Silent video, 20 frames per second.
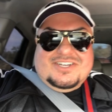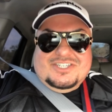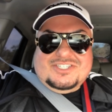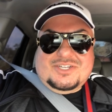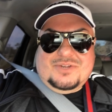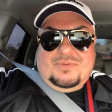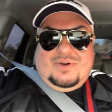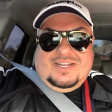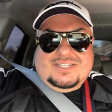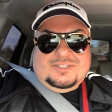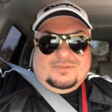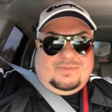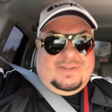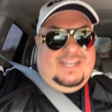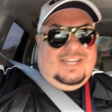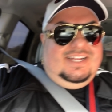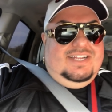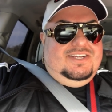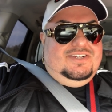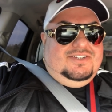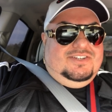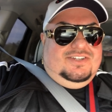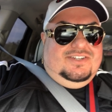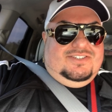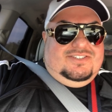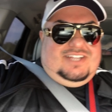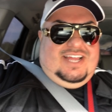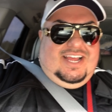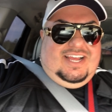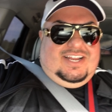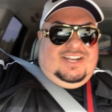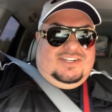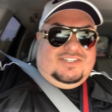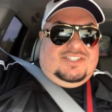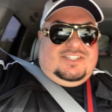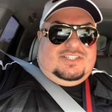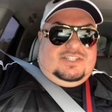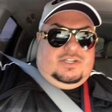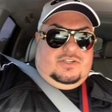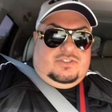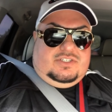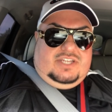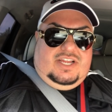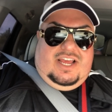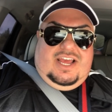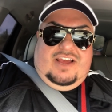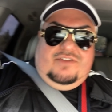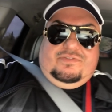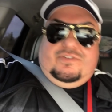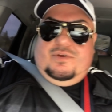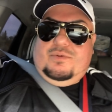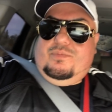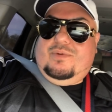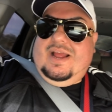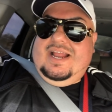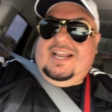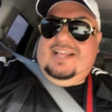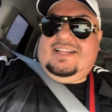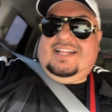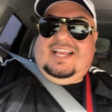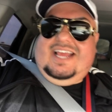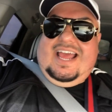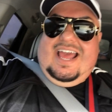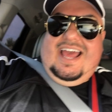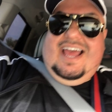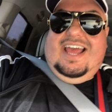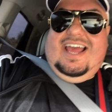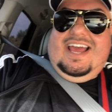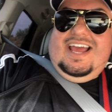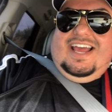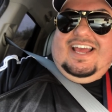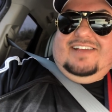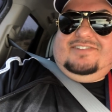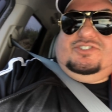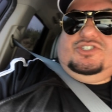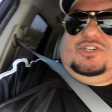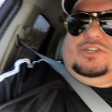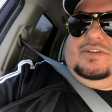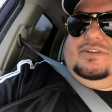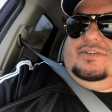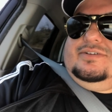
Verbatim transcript: She wants to be taking a Tiff. You're right at the edge.